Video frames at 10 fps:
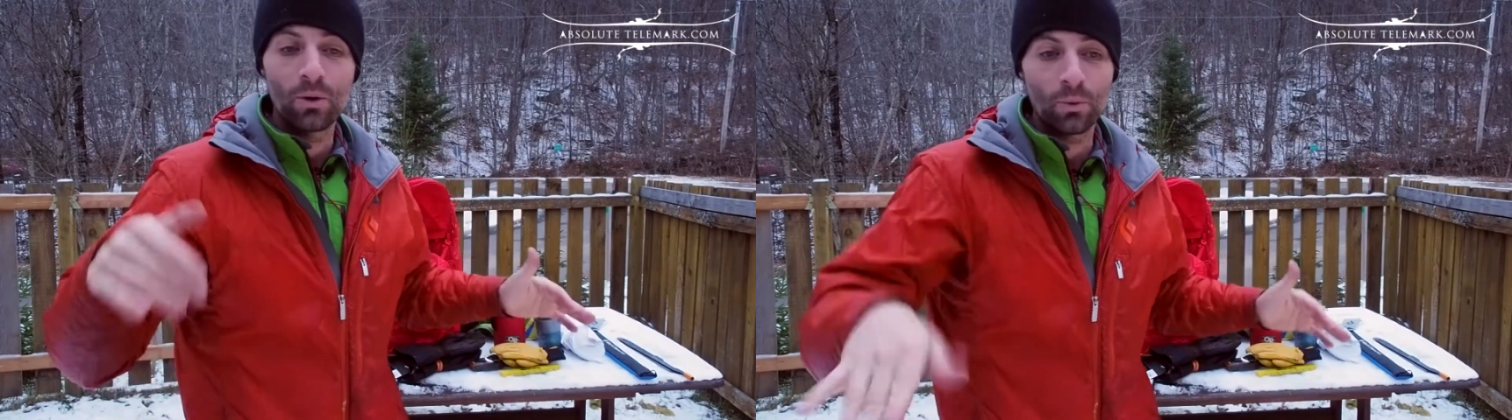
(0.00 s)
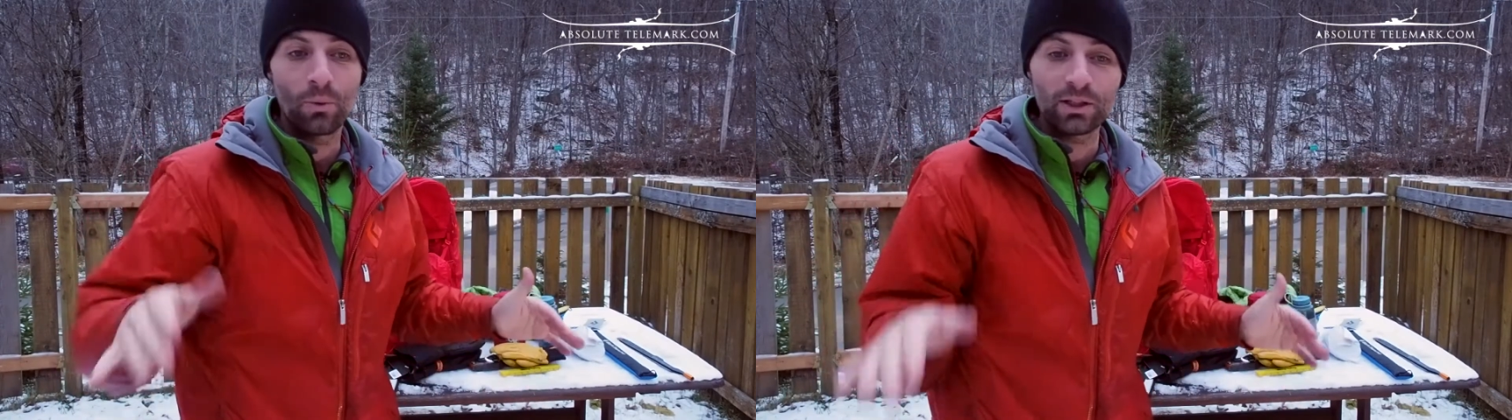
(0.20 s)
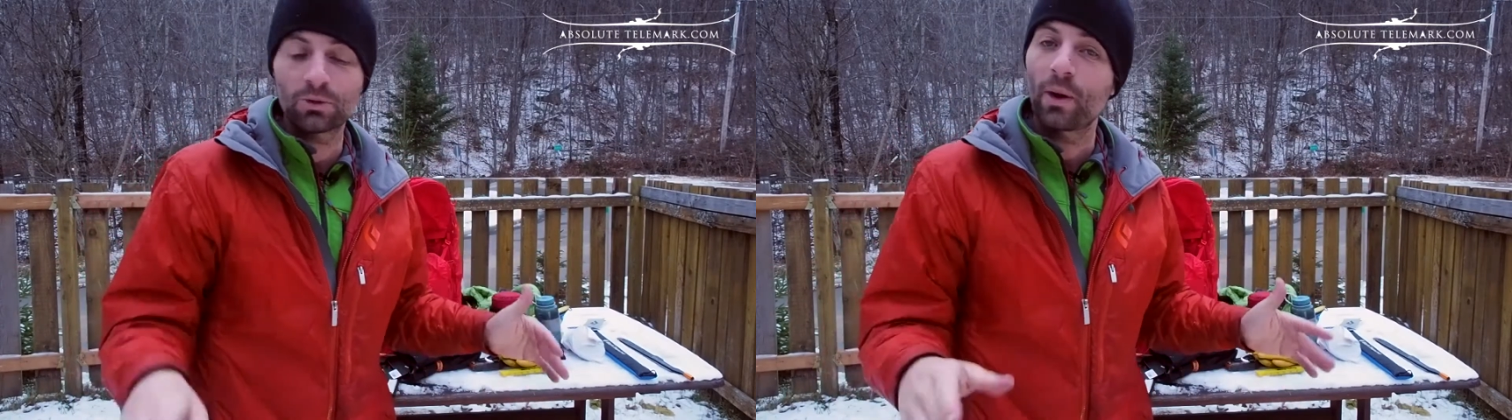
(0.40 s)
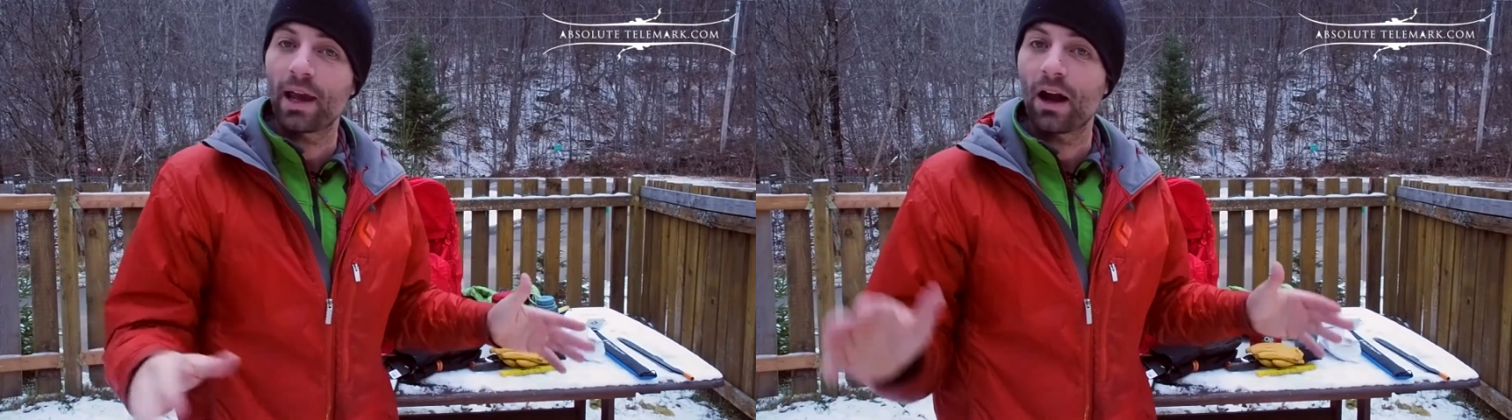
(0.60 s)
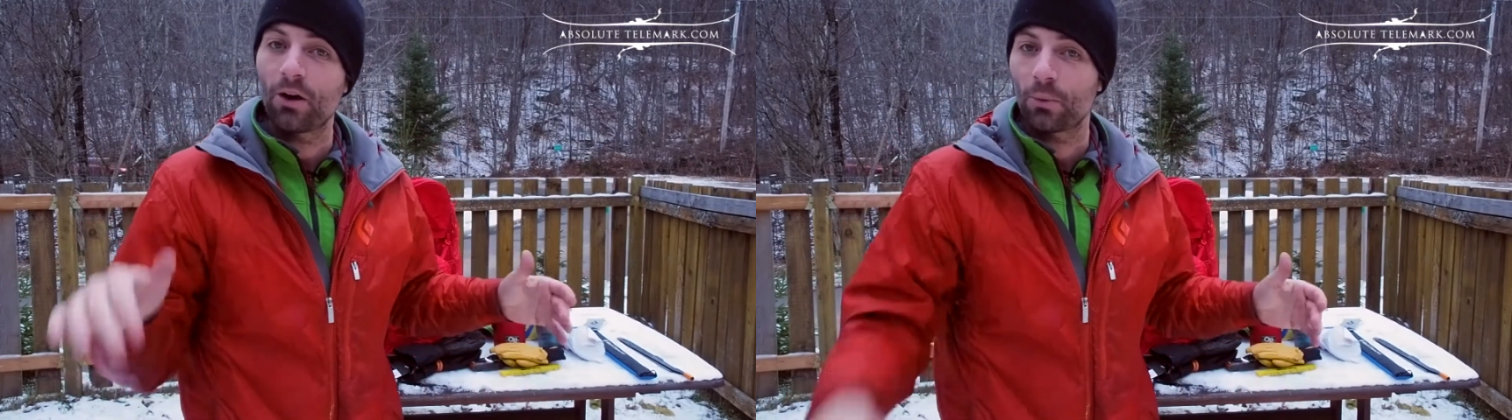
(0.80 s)
which
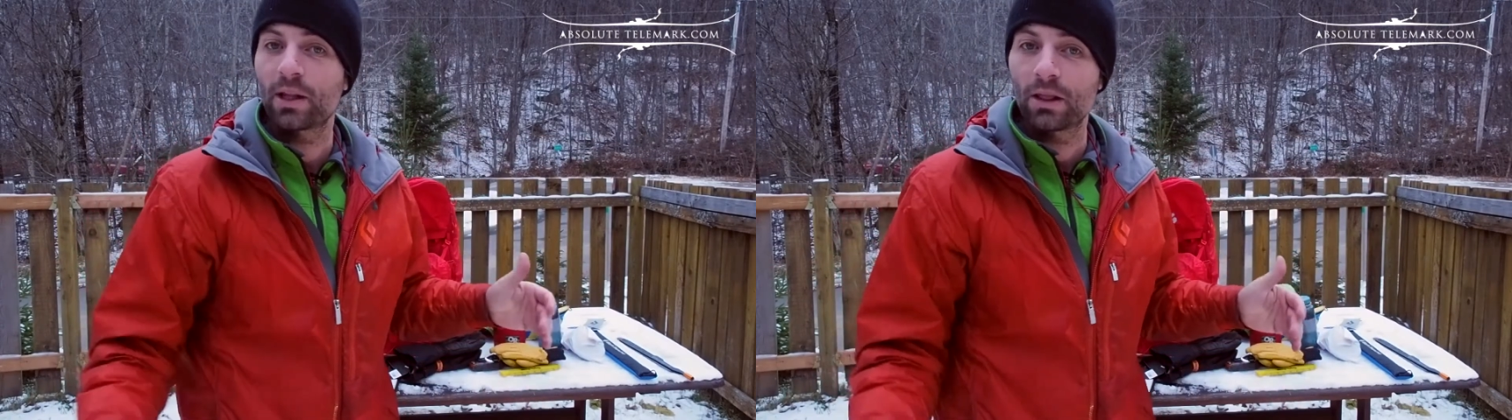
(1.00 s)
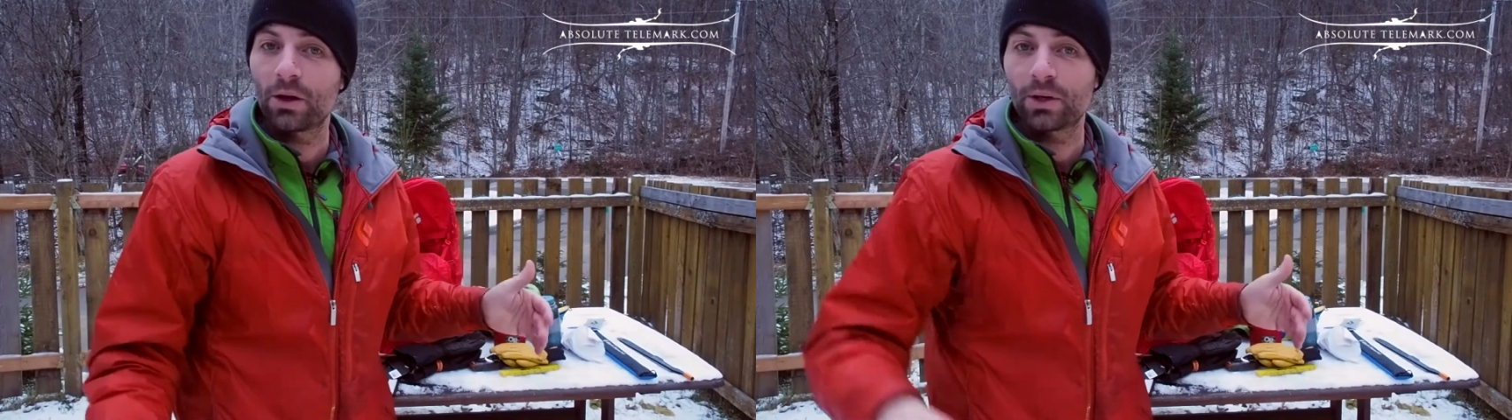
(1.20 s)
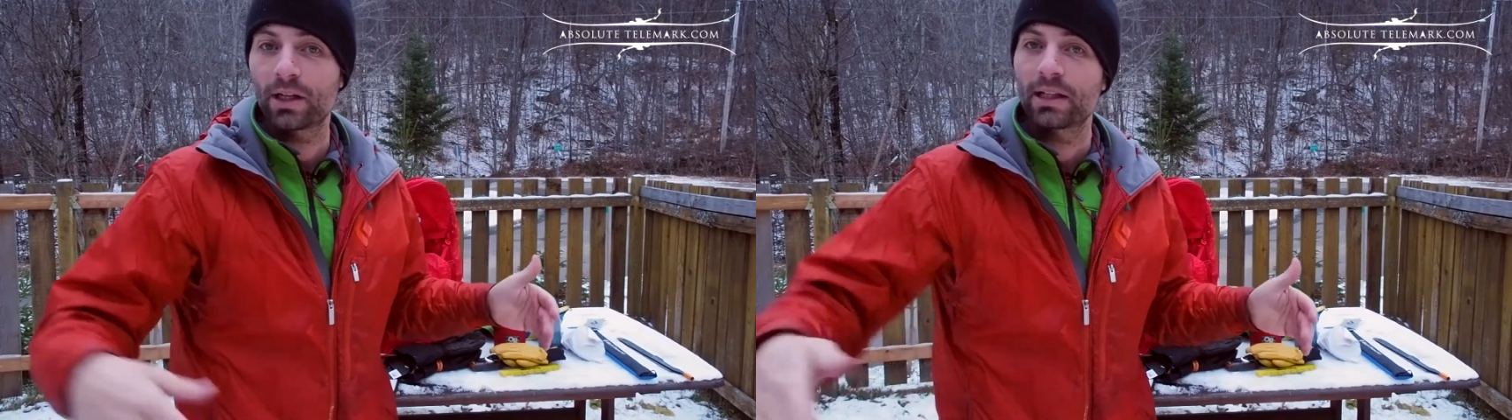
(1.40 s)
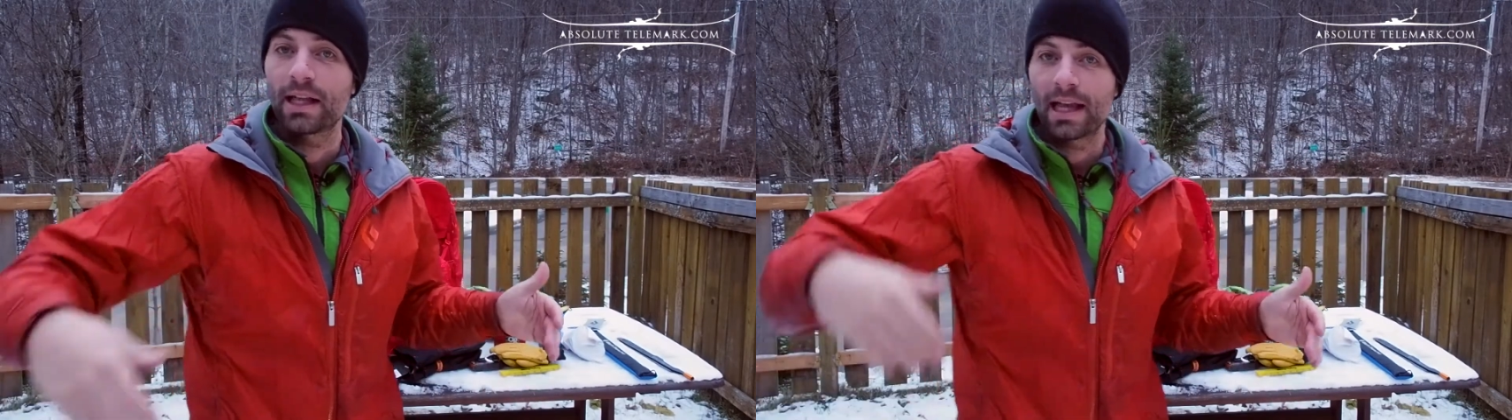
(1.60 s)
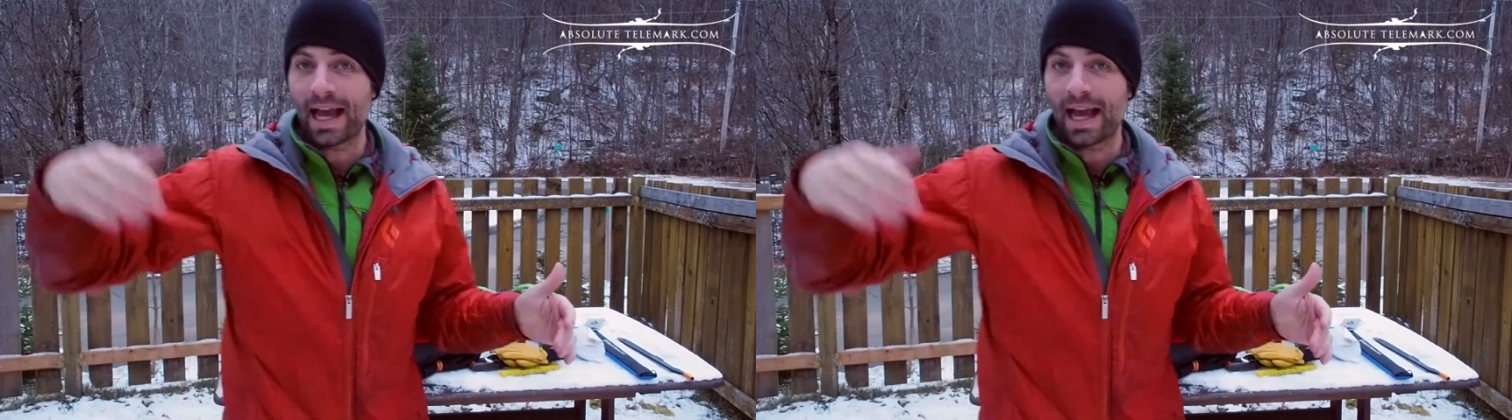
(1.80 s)
way are wind loaded,